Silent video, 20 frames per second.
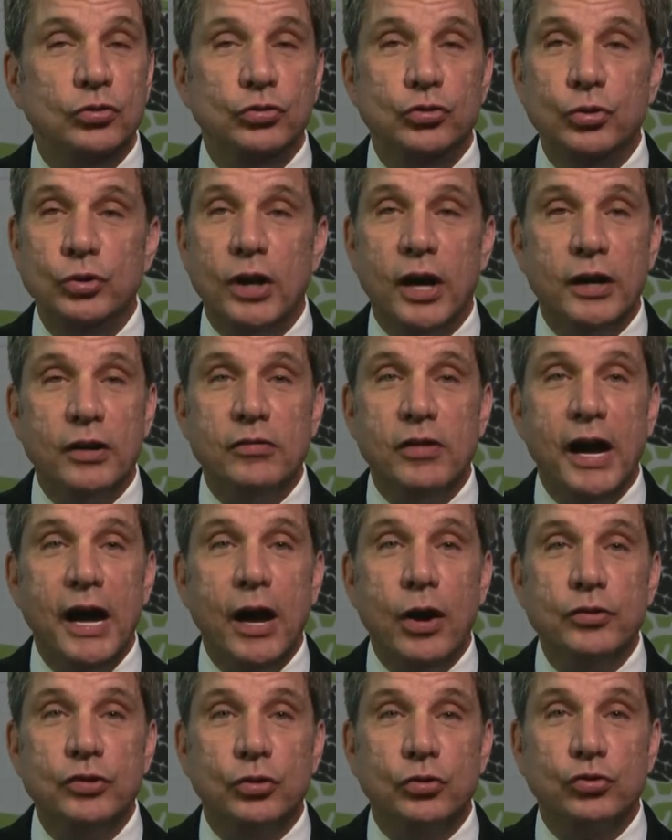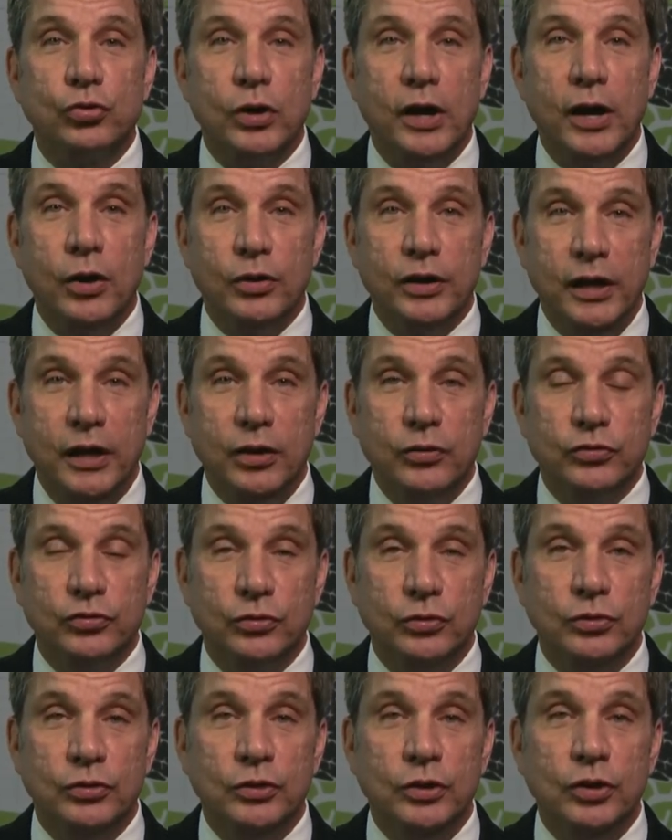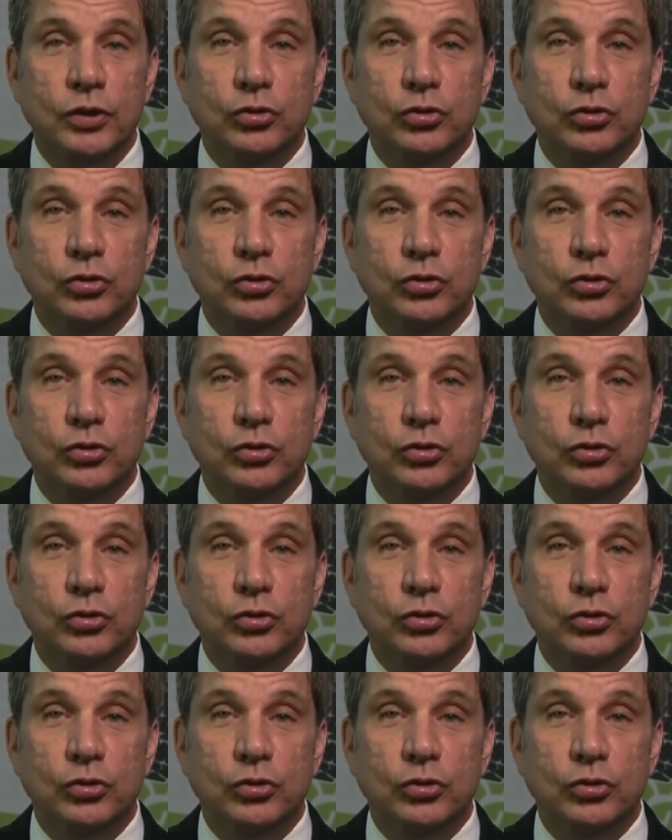Do not allow your trial counsel